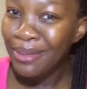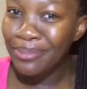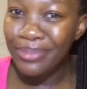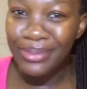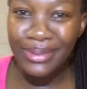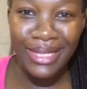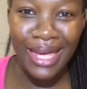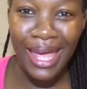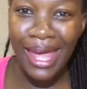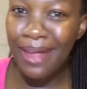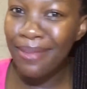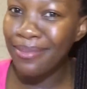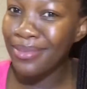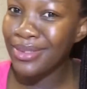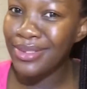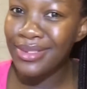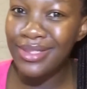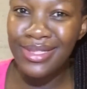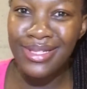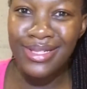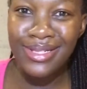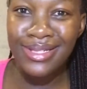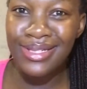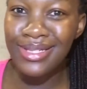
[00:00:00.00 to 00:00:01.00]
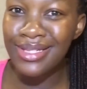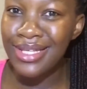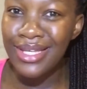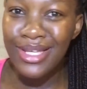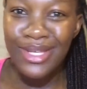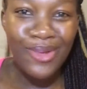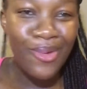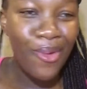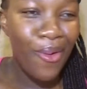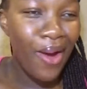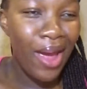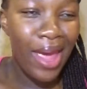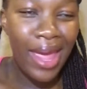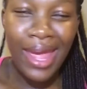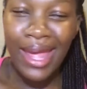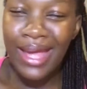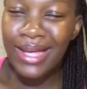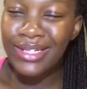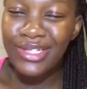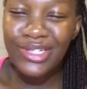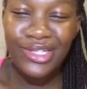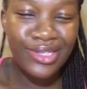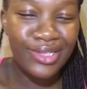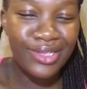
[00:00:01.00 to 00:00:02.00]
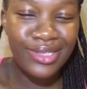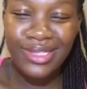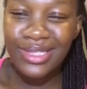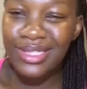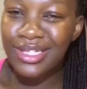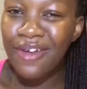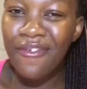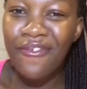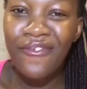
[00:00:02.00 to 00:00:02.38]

be able to see your hair just